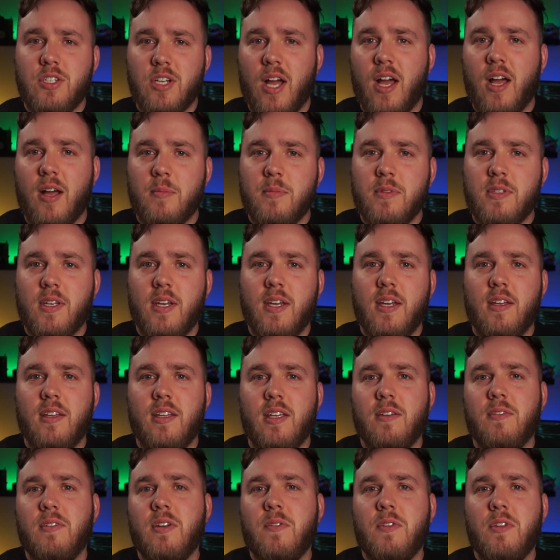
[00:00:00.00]
jobs,
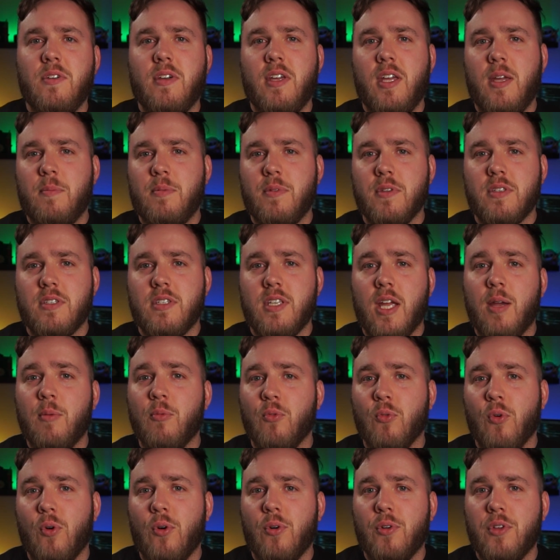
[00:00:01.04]
even if you keep the same
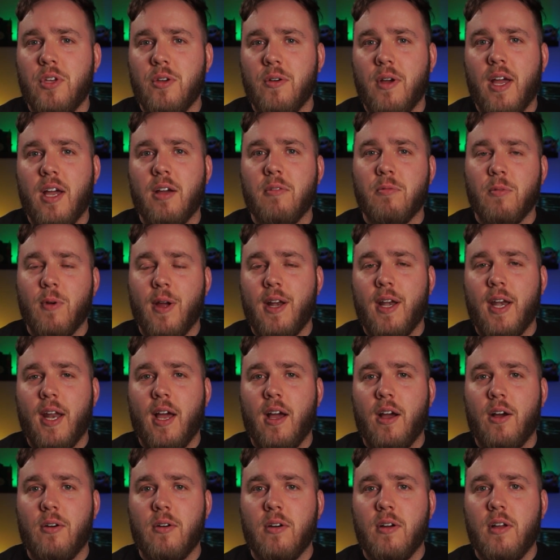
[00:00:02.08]
role you have right
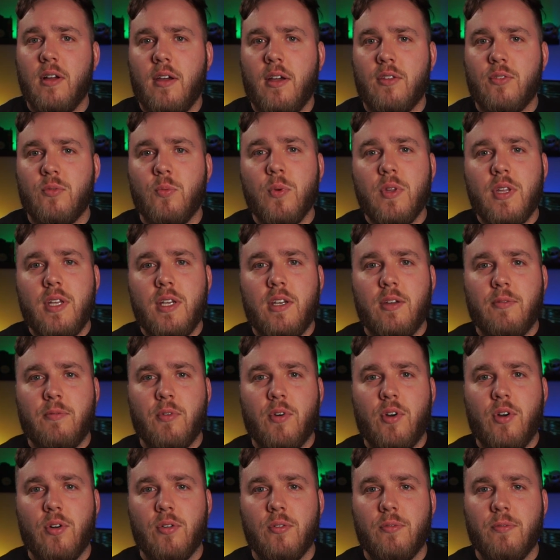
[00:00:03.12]
now. It's really
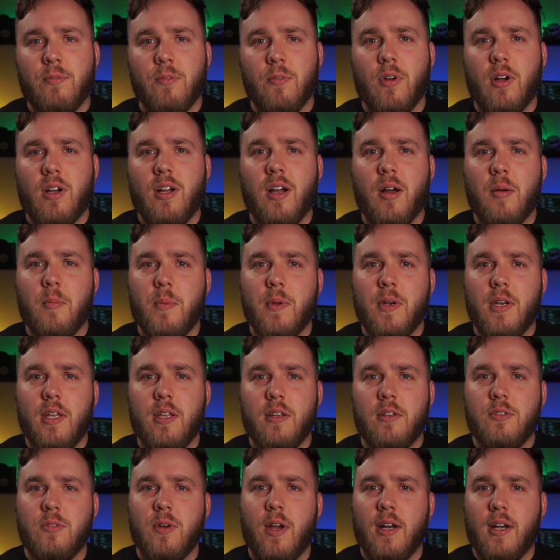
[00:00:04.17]
difficult for a company
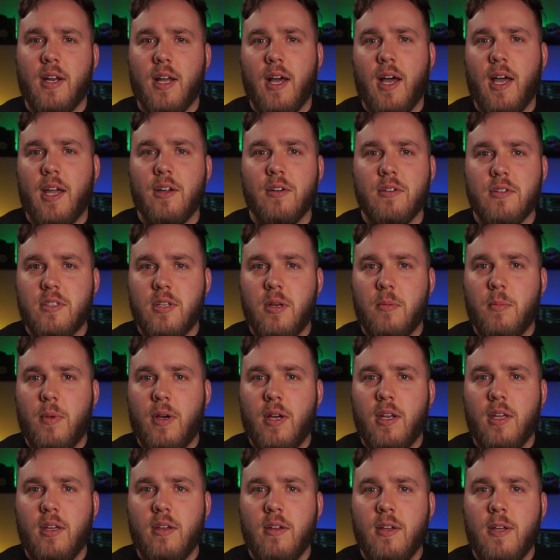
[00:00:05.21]
trying to hire
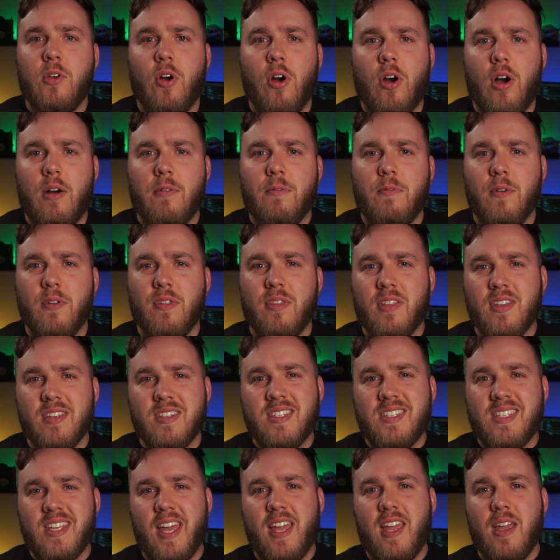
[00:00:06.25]
somebody to offer the
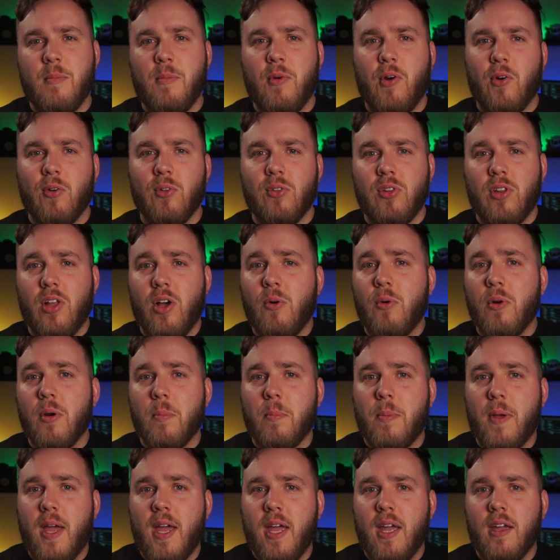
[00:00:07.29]
same or lower
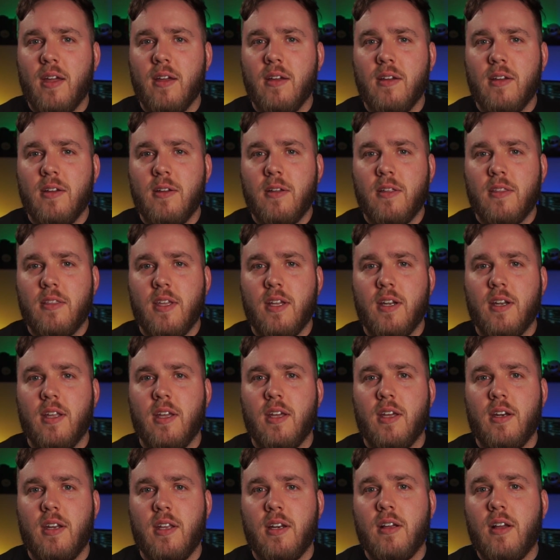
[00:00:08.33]
pay than
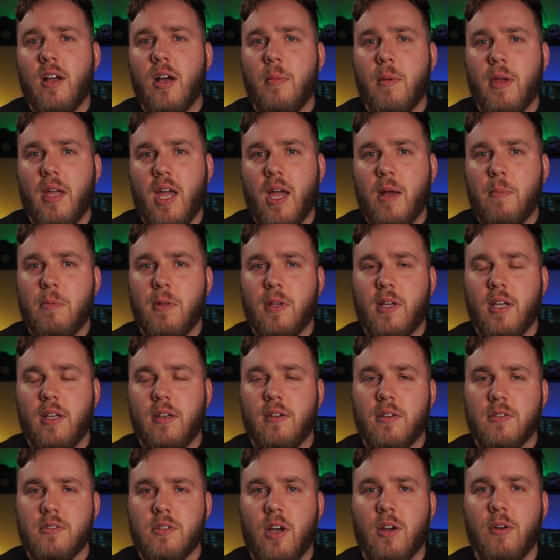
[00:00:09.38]
an incoming
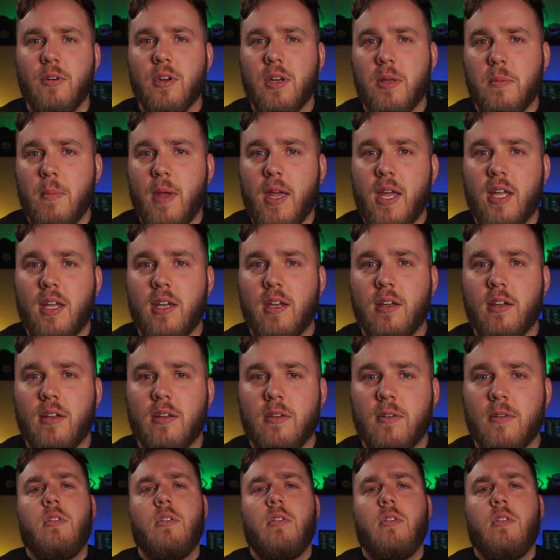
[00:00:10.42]
applicant is already making.